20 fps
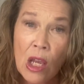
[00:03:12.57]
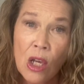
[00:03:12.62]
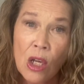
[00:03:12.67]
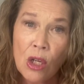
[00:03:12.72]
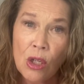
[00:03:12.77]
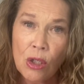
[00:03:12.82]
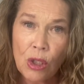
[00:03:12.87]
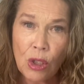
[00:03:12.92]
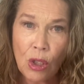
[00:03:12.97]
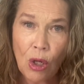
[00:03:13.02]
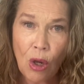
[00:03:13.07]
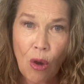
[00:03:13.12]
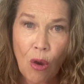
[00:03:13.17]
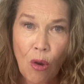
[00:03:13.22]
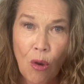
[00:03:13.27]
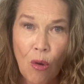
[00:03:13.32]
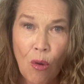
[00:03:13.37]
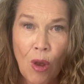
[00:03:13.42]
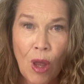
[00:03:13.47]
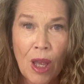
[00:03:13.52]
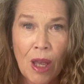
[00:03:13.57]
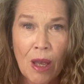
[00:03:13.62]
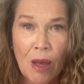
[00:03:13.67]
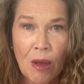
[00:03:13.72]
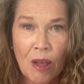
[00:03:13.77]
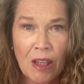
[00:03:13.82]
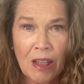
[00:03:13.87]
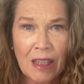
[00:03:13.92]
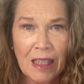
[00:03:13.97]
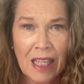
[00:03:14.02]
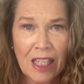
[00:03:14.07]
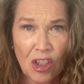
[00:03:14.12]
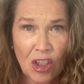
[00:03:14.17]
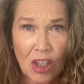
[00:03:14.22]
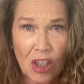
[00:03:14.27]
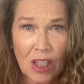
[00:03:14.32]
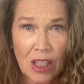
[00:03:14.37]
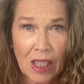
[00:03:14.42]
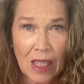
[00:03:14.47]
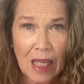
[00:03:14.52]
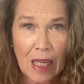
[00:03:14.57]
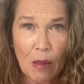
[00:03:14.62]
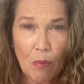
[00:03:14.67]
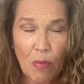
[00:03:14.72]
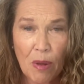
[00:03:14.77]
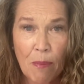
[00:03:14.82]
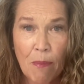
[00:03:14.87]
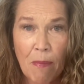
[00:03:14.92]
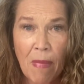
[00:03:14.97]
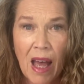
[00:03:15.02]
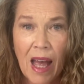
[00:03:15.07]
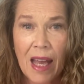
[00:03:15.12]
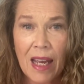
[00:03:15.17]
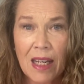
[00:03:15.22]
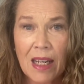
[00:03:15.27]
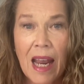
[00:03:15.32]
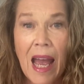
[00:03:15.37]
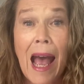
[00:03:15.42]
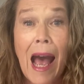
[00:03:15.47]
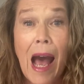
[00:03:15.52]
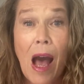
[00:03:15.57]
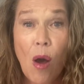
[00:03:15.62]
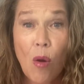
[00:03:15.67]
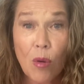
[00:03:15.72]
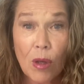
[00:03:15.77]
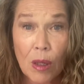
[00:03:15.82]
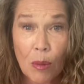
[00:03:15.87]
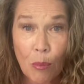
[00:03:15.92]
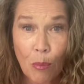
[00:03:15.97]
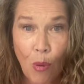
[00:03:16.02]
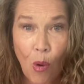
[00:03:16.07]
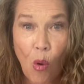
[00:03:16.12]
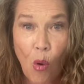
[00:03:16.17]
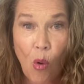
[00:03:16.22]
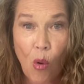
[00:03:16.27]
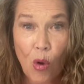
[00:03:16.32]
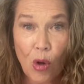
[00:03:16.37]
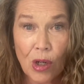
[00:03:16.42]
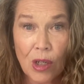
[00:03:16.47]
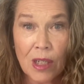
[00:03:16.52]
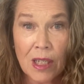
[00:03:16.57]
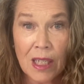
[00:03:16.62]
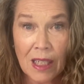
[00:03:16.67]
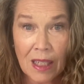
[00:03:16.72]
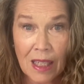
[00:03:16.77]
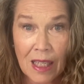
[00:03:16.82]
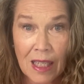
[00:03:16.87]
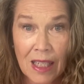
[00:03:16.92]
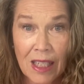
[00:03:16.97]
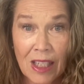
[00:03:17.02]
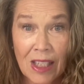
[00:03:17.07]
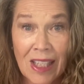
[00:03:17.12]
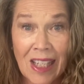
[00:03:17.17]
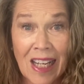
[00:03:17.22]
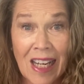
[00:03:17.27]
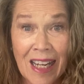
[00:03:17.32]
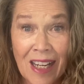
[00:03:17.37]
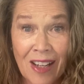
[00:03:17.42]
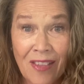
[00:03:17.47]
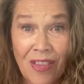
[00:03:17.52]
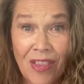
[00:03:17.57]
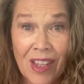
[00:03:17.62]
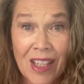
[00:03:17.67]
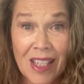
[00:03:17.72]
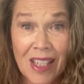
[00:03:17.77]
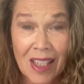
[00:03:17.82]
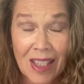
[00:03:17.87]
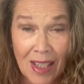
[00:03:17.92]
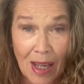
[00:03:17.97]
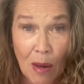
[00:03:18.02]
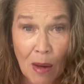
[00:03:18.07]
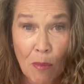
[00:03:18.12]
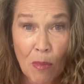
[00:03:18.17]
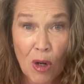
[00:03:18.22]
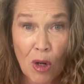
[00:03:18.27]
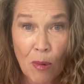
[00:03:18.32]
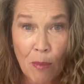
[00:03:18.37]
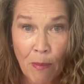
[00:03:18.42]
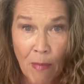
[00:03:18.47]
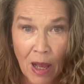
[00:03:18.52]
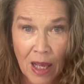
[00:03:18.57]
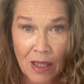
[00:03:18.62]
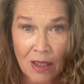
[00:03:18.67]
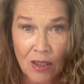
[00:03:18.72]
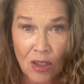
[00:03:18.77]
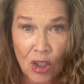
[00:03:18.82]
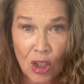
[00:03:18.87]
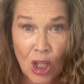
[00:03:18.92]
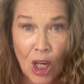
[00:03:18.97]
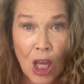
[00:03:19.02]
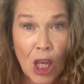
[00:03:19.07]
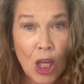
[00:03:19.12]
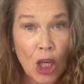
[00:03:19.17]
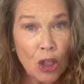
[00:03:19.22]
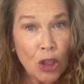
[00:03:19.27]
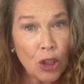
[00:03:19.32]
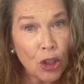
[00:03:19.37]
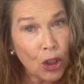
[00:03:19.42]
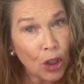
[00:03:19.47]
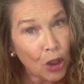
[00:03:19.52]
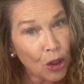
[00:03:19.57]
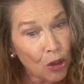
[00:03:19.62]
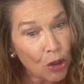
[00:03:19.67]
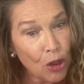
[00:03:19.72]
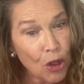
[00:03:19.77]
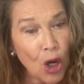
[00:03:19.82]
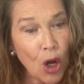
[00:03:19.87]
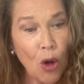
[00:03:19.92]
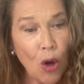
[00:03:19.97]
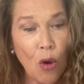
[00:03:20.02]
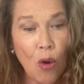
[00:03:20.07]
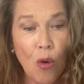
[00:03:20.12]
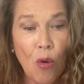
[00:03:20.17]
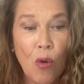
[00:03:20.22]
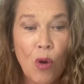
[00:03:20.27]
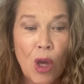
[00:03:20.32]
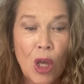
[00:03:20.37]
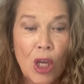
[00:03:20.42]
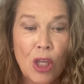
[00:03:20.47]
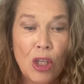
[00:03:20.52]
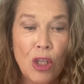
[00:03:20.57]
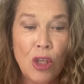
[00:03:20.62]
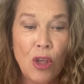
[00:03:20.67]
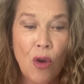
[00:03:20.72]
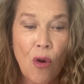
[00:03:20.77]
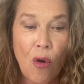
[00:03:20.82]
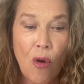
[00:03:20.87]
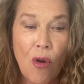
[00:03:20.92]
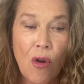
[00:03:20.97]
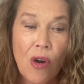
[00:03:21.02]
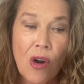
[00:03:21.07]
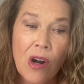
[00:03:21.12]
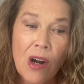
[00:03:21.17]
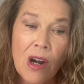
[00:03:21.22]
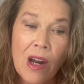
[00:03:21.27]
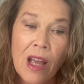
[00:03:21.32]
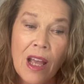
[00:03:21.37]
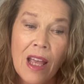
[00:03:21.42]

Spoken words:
So let's just keep in mind how important it is in the summer months to know your